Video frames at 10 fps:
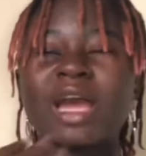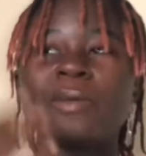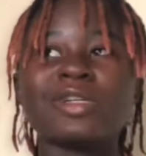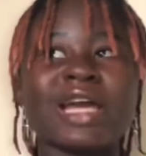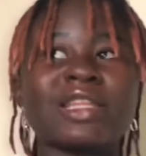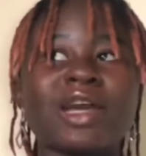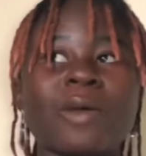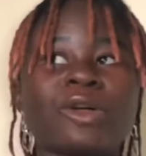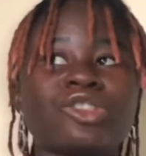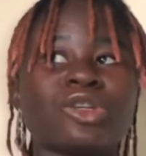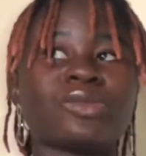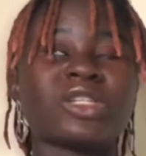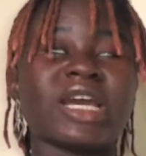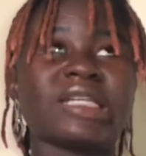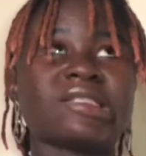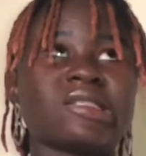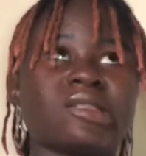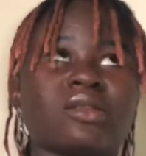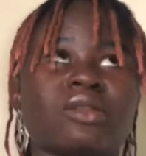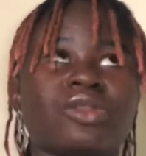I think I watched up to like
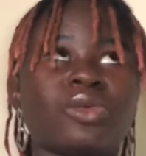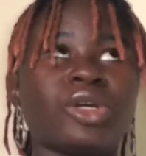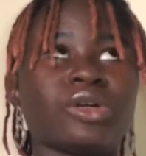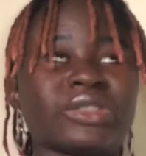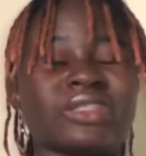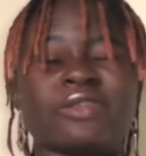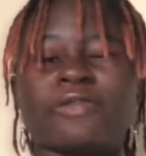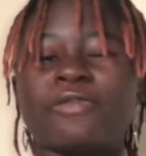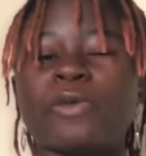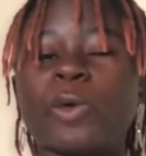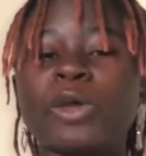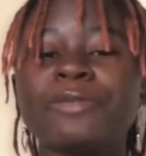season 3 or season 4.